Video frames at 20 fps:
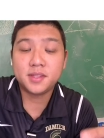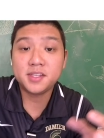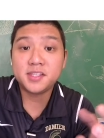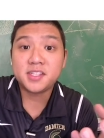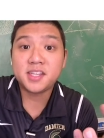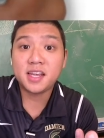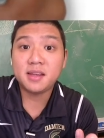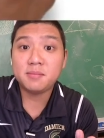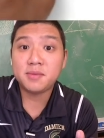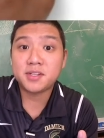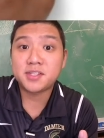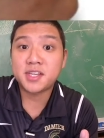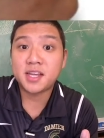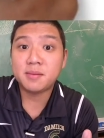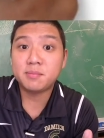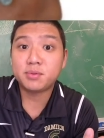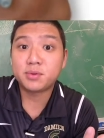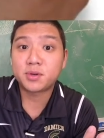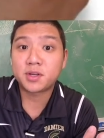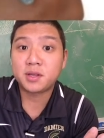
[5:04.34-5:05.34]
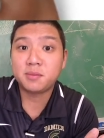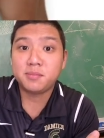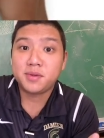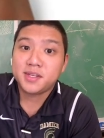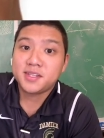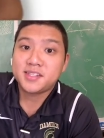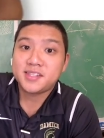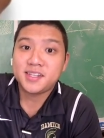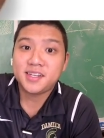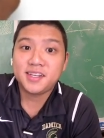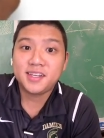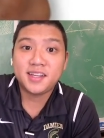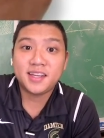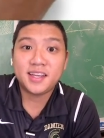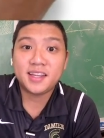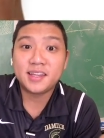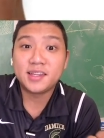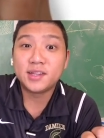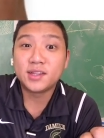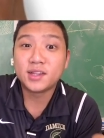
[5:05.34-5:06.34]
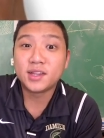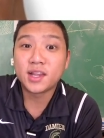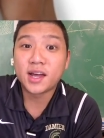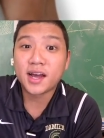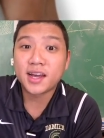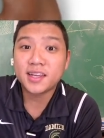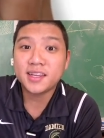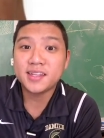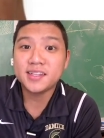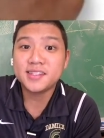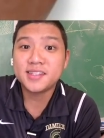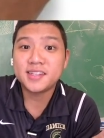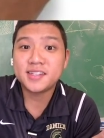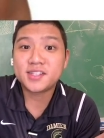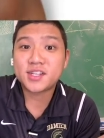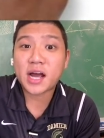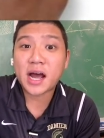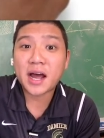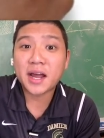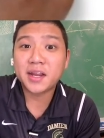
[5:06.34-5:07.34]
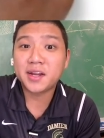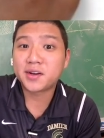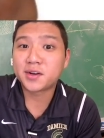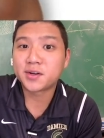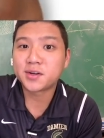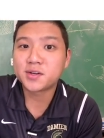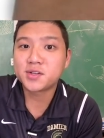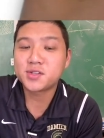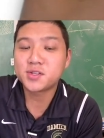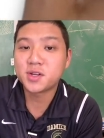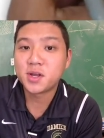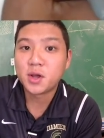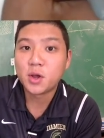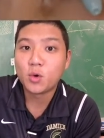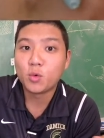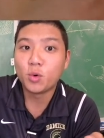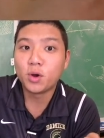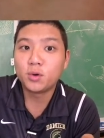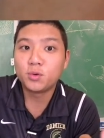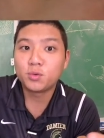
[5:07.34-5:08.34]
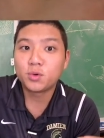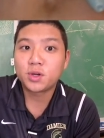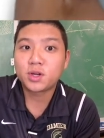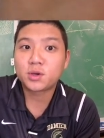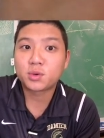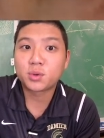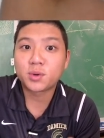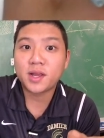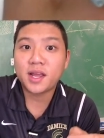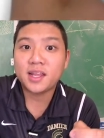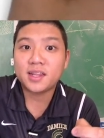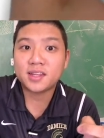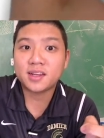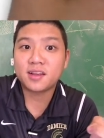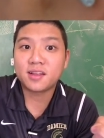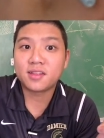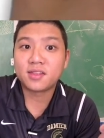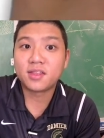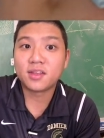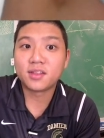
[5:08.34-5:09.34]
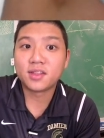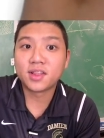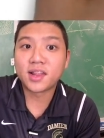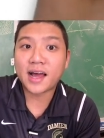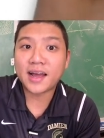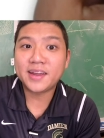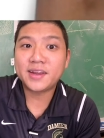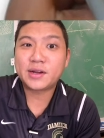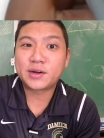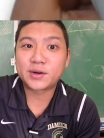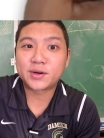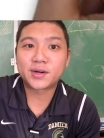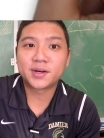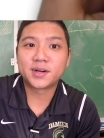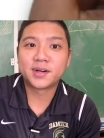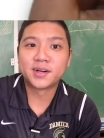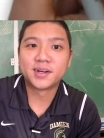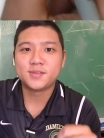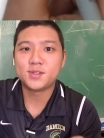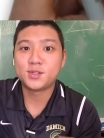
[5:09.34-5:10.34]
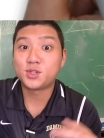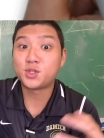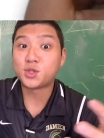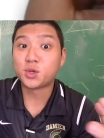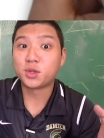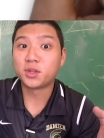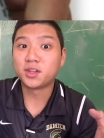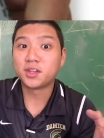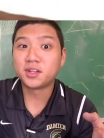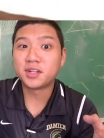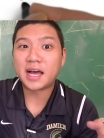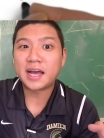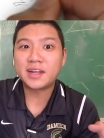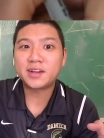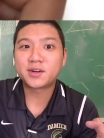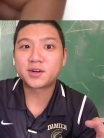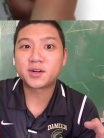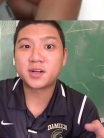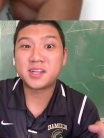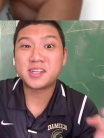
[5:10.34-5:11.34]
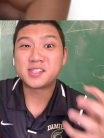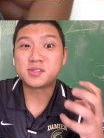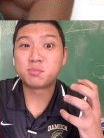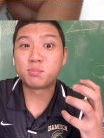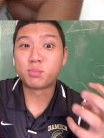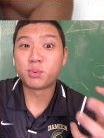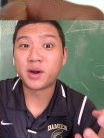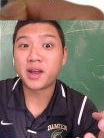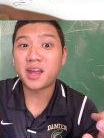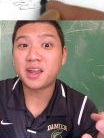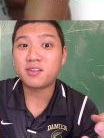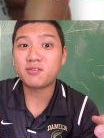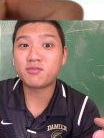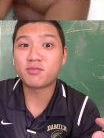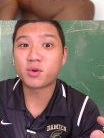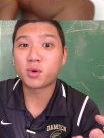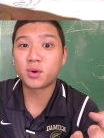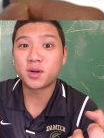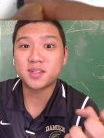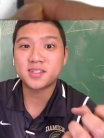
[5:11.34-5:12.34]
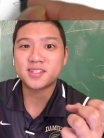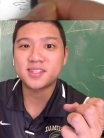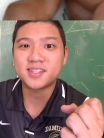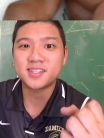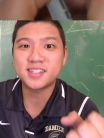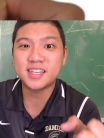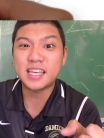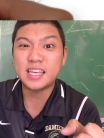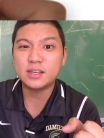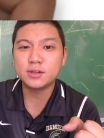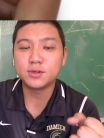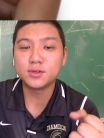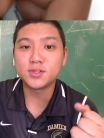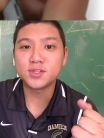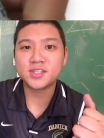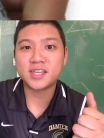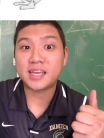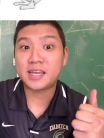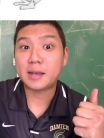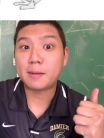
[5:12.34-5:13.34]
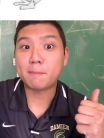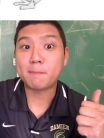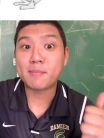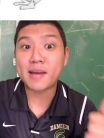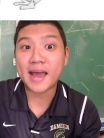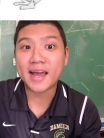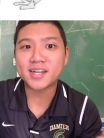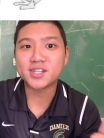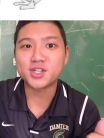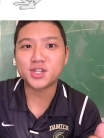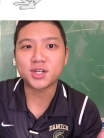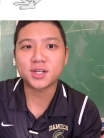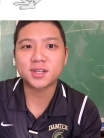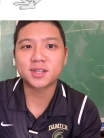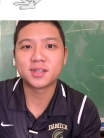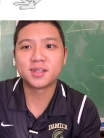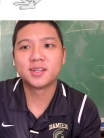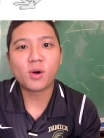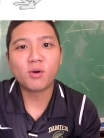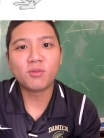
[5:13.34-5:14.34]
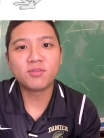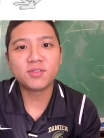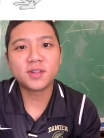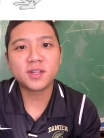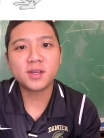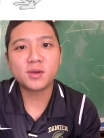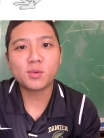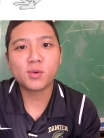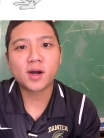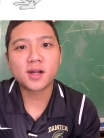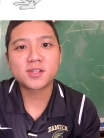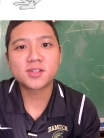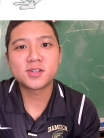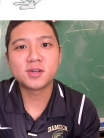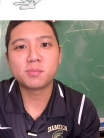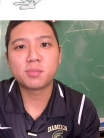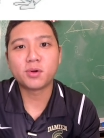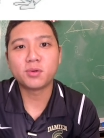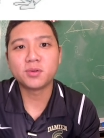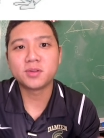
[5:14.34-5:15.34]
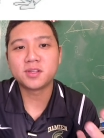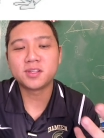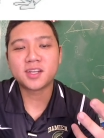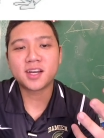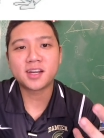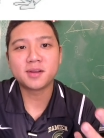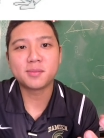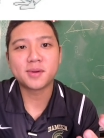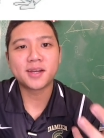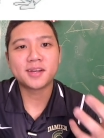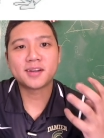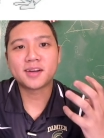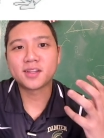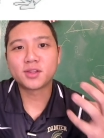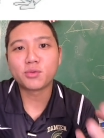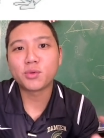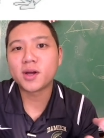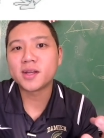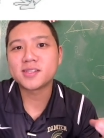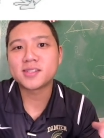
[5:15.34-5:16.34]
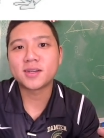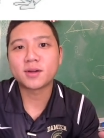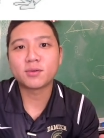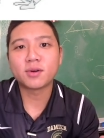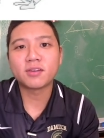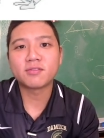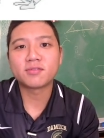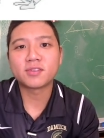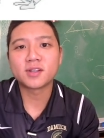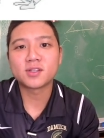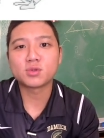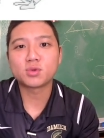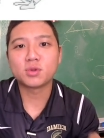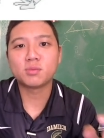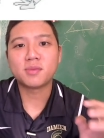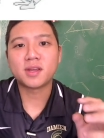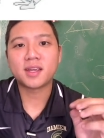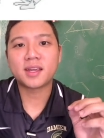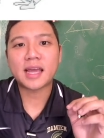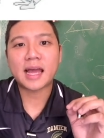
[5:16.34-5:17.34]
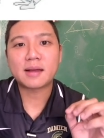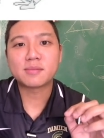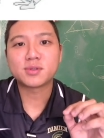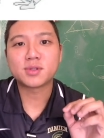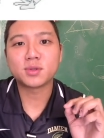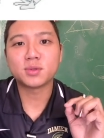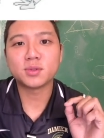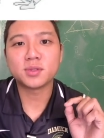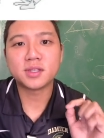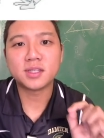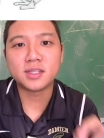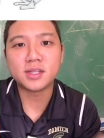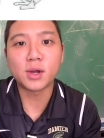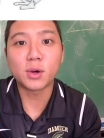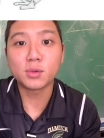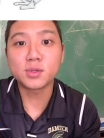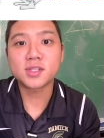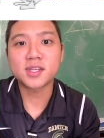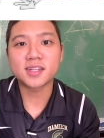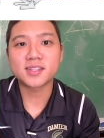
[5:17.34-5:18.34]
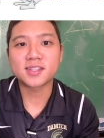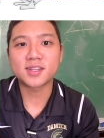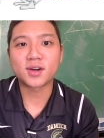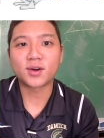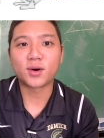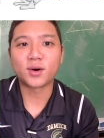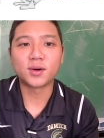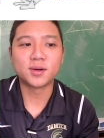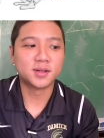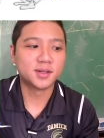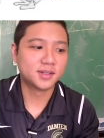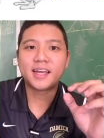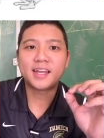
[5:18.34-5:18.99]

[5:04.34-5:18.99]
This same example can be seen in lions and tigers when we create the liger. So the liger is bred for its skills in magic. Hopefully you watched Napoleon Dynamite, otherwise that reference would make absolutely no sense at all.